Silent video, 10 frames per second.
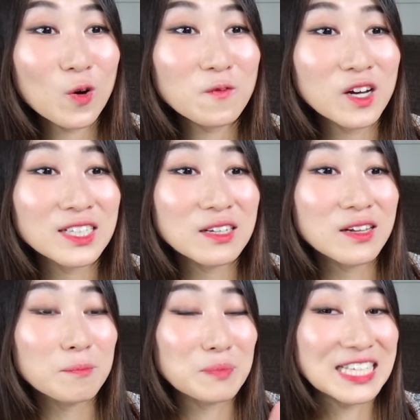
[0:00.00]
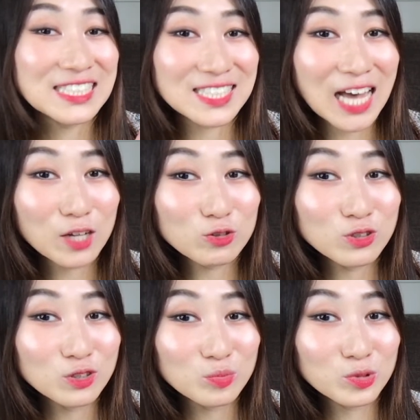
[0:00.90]
of
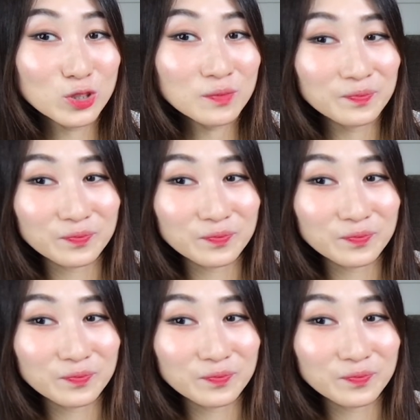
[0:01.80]
pizzaru broom?